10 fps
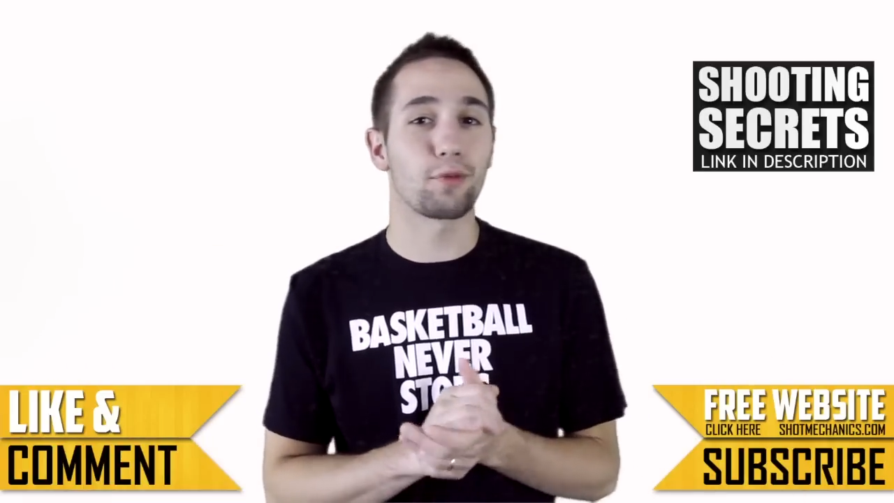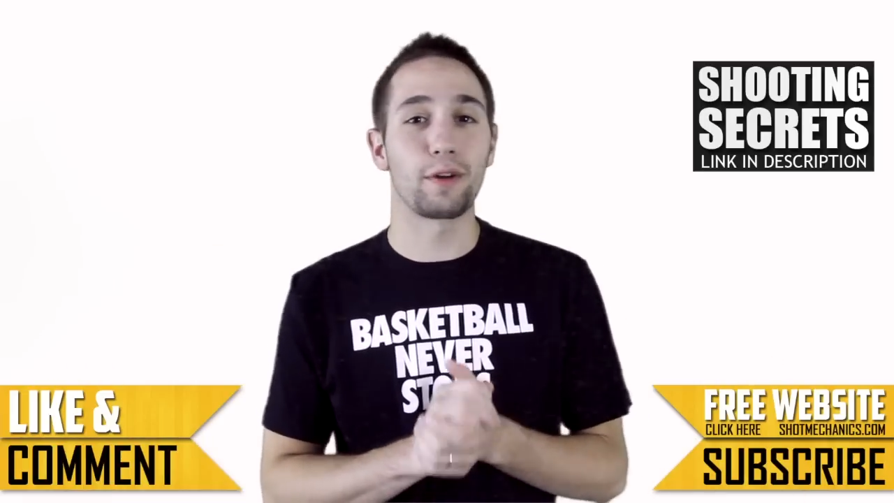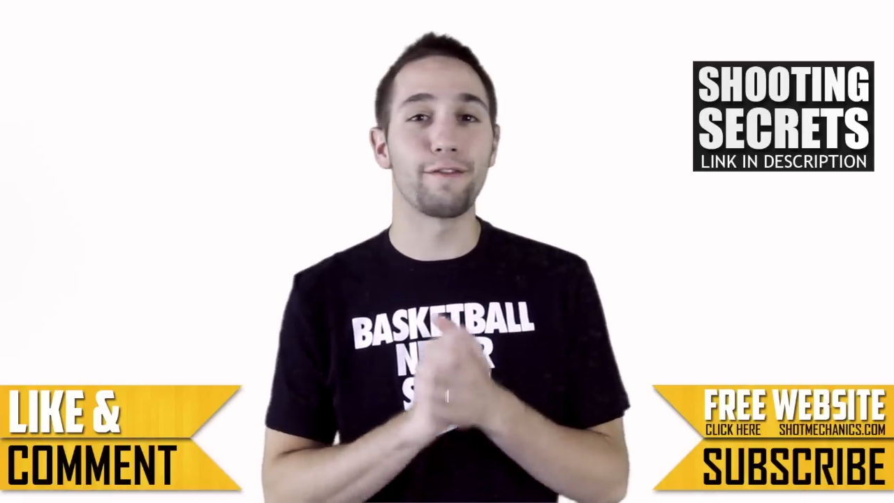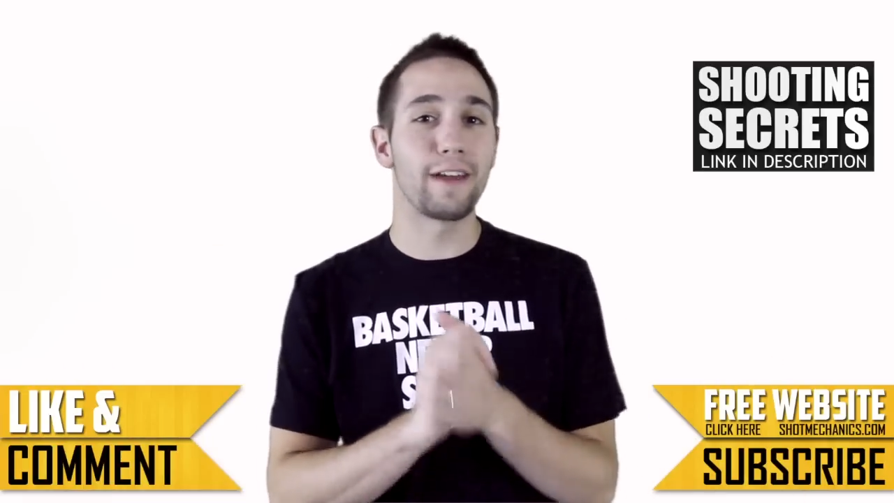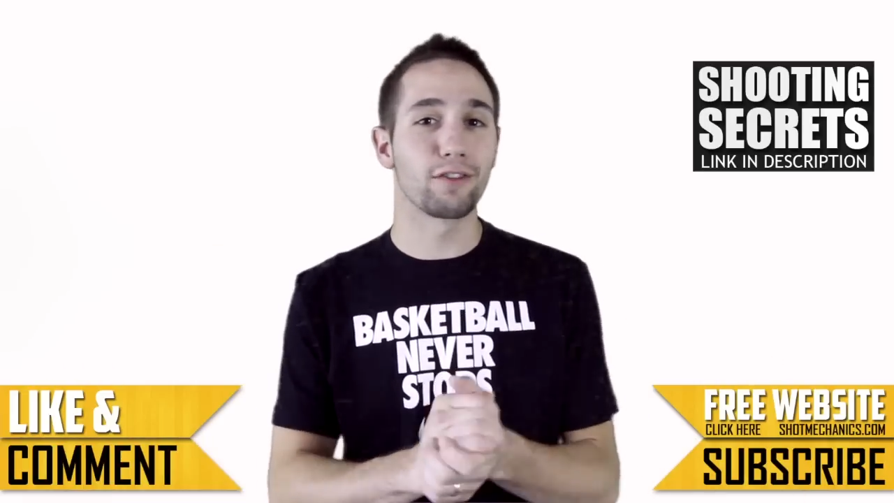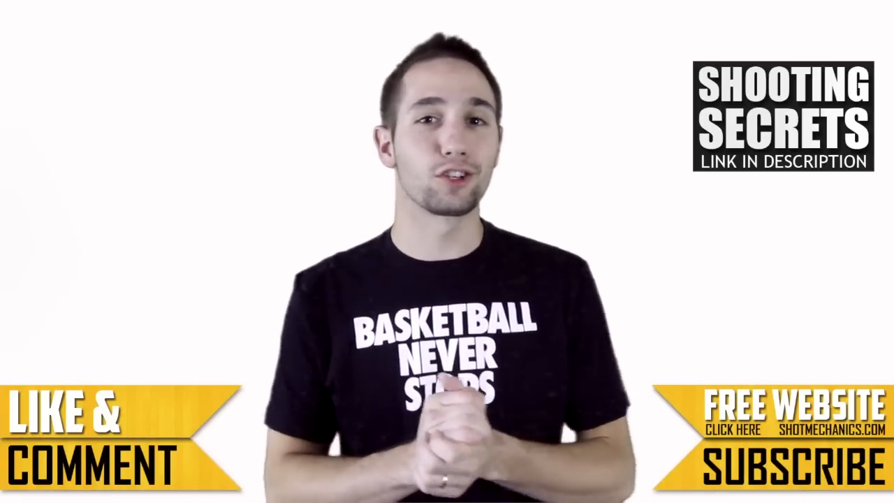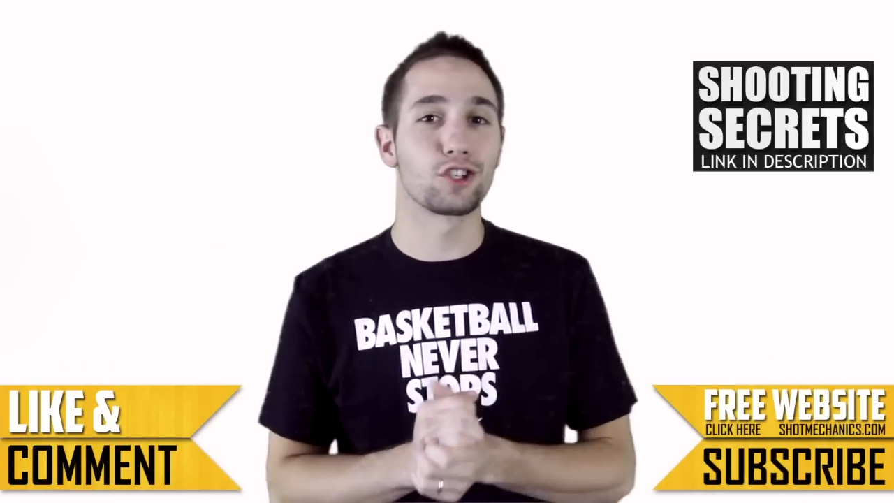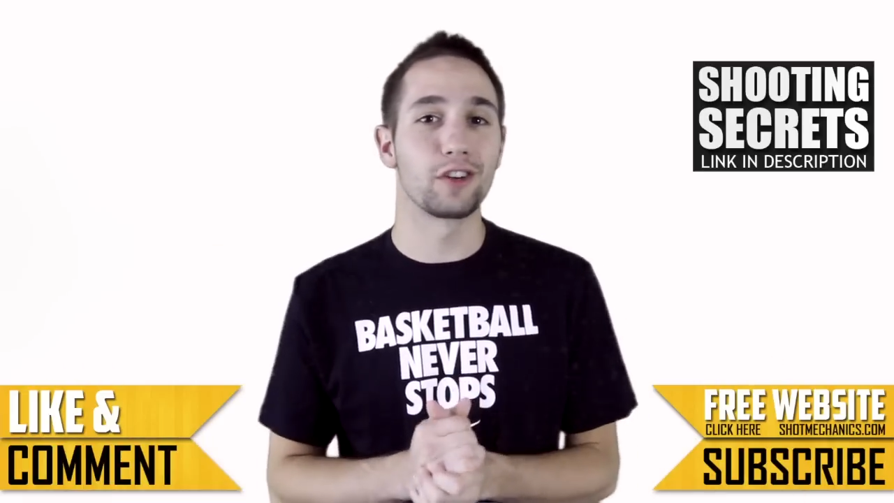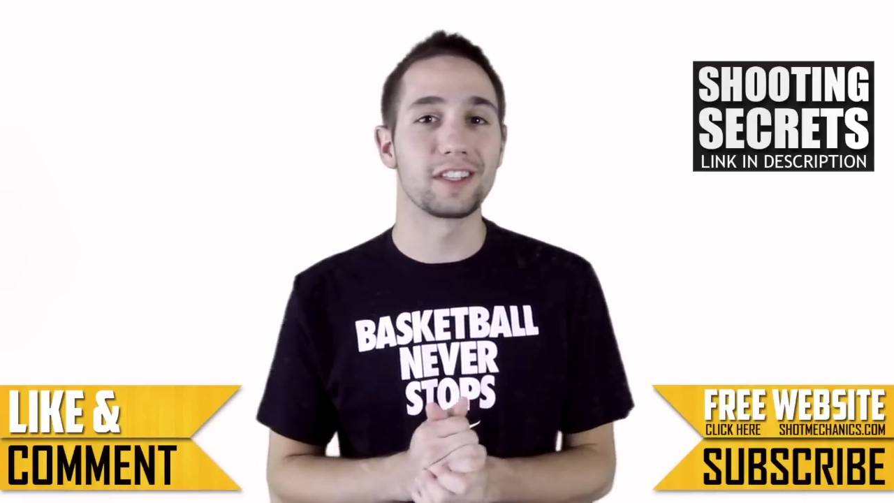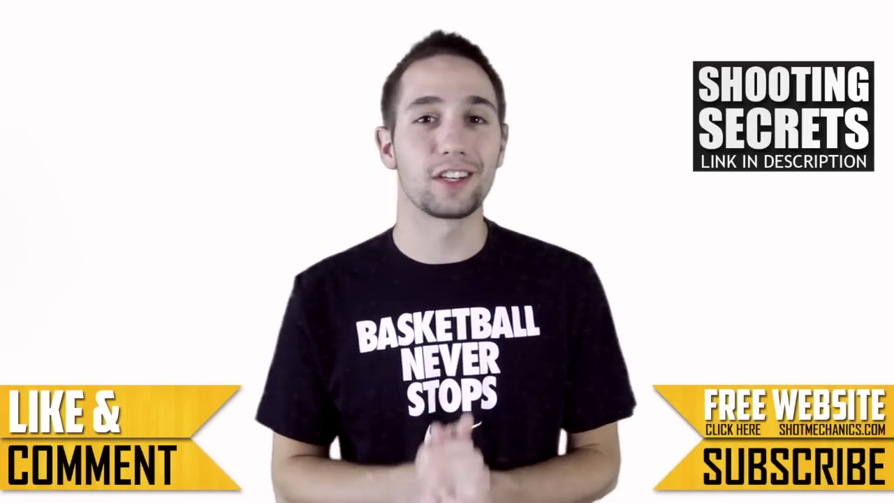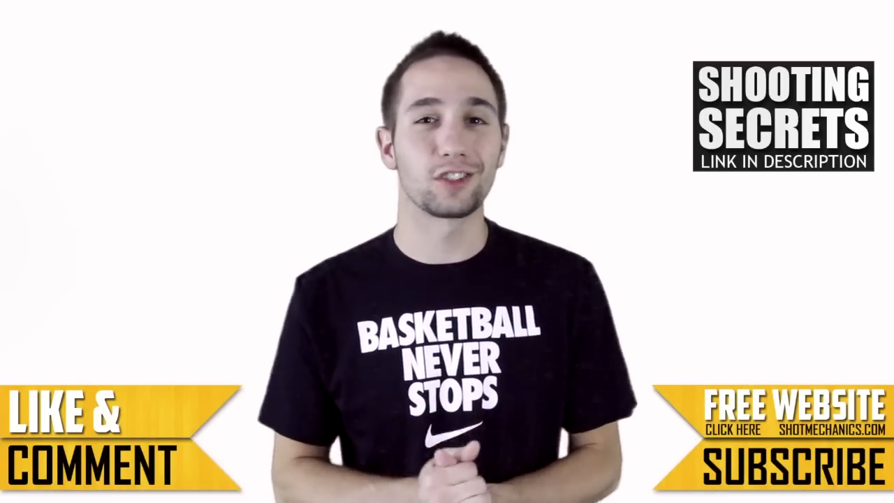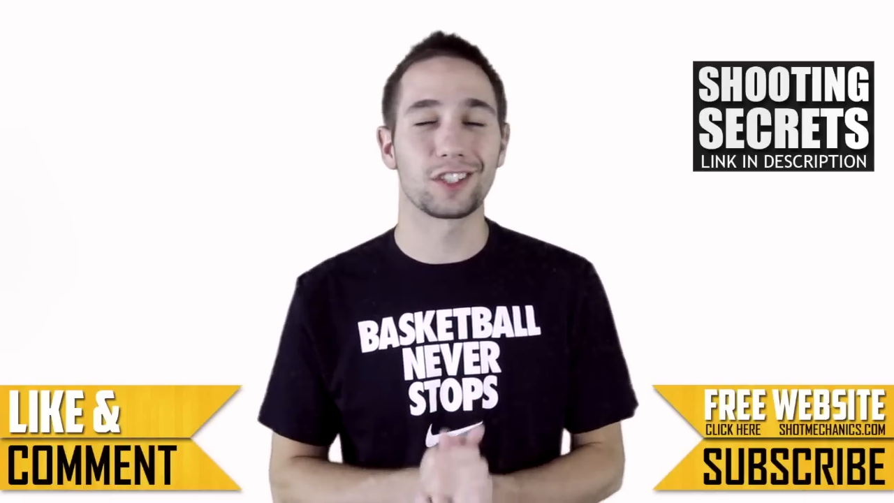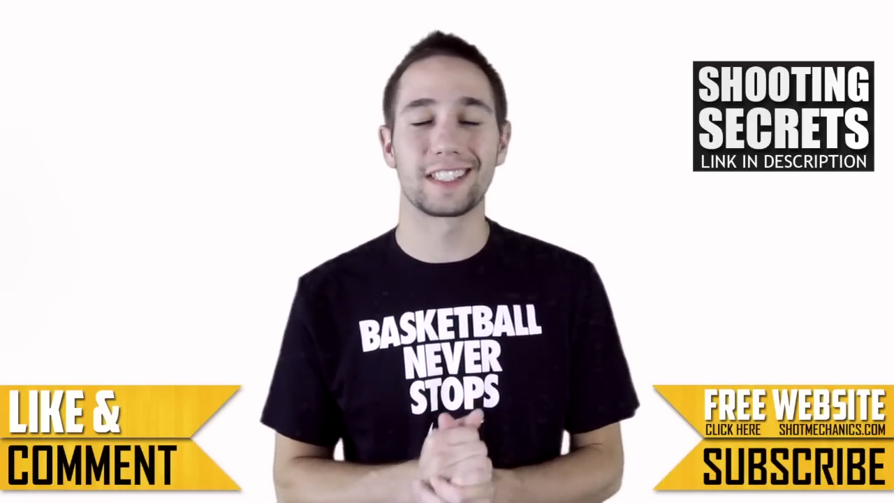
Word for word: three favorite shooting secrets,